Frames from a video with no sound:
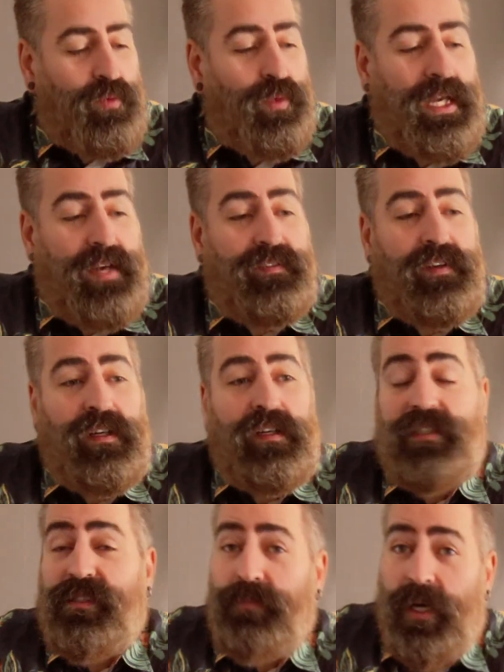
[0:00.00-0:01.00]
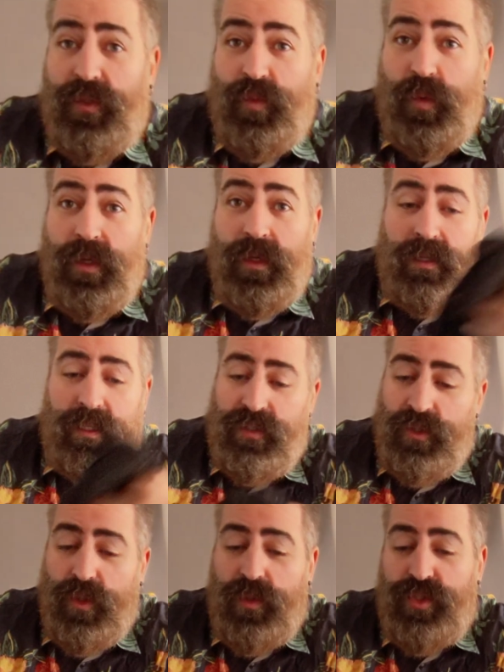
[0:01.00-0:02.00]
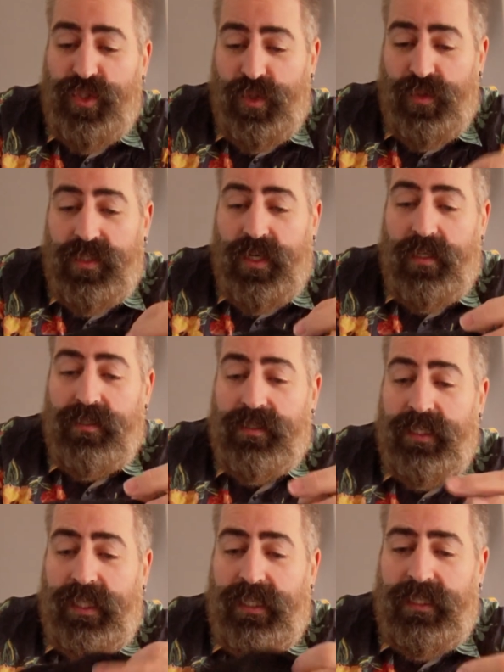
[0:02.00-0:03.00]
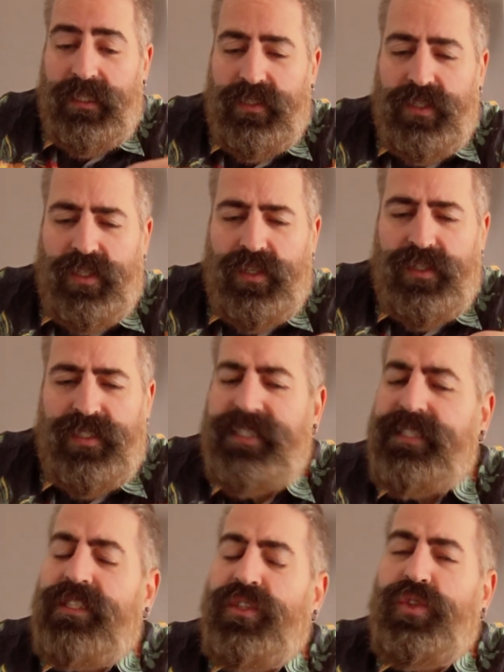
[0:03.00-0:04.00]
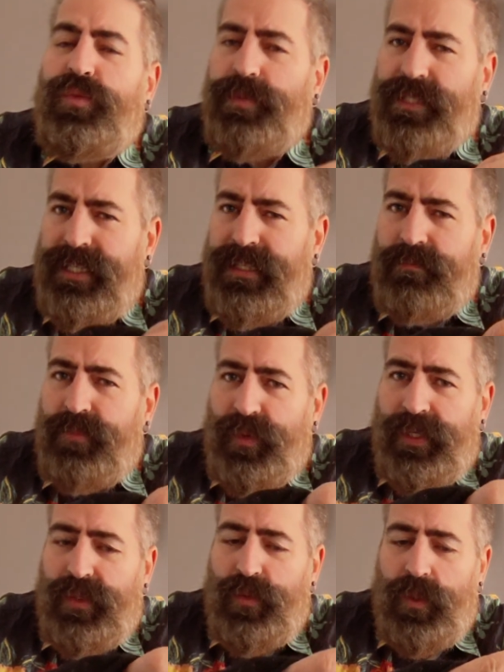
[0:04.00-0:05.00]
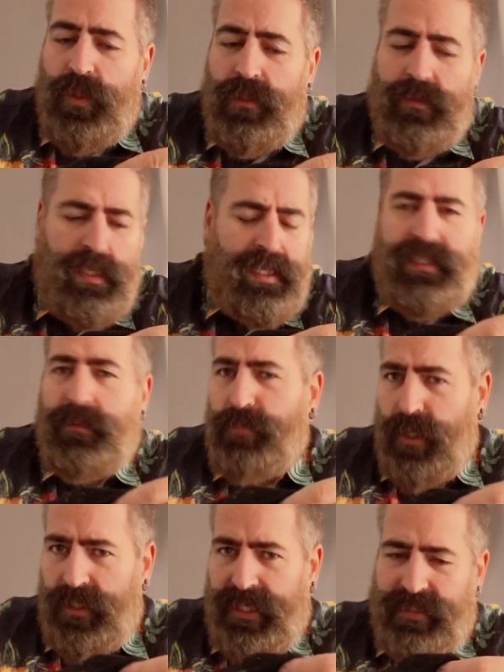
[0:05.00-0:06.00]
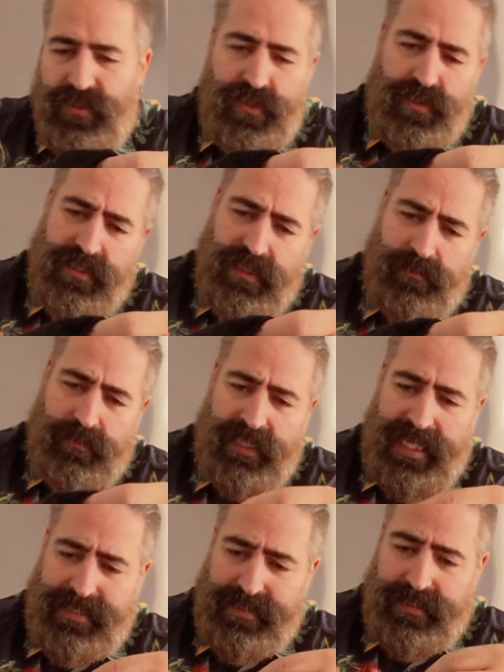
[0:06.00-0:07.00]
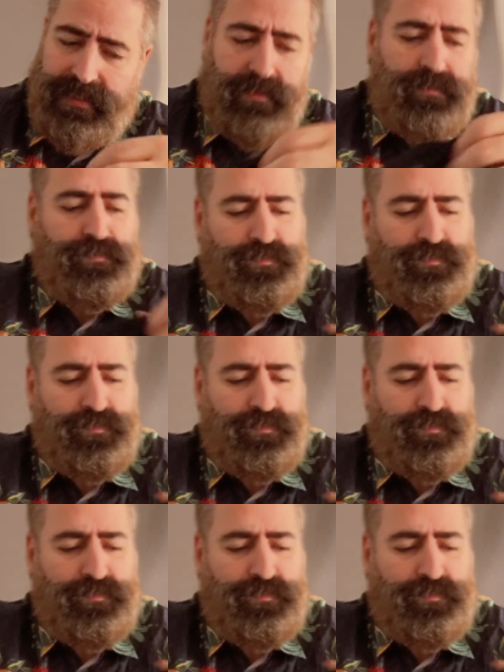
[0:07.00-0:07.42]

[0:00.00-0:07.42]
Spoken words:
We have our Smartwool no-show socks. These are 62% merino wool and then polyester and some elastic.